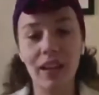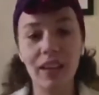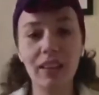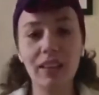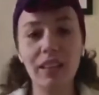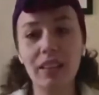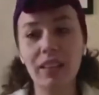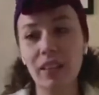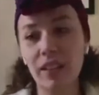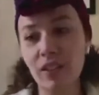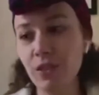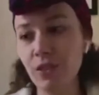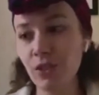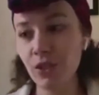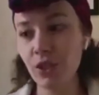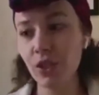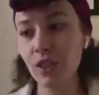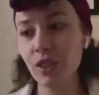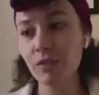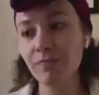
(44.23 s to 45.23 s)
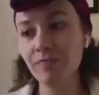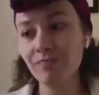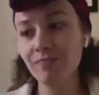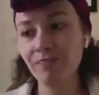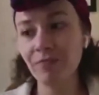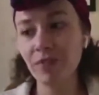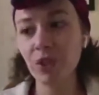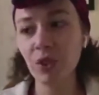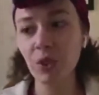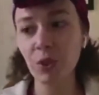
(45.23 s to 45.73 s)
another solution
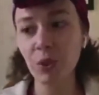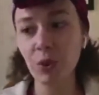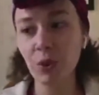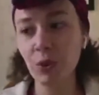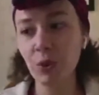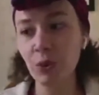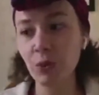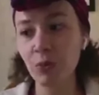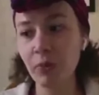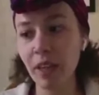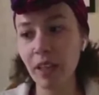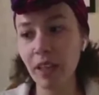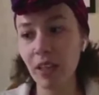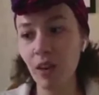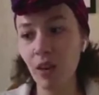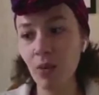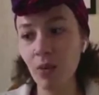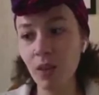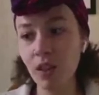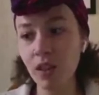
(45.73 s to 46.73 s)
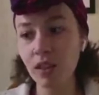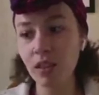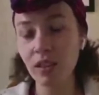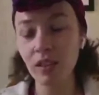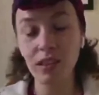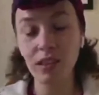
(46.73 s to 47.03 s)
to make it all work.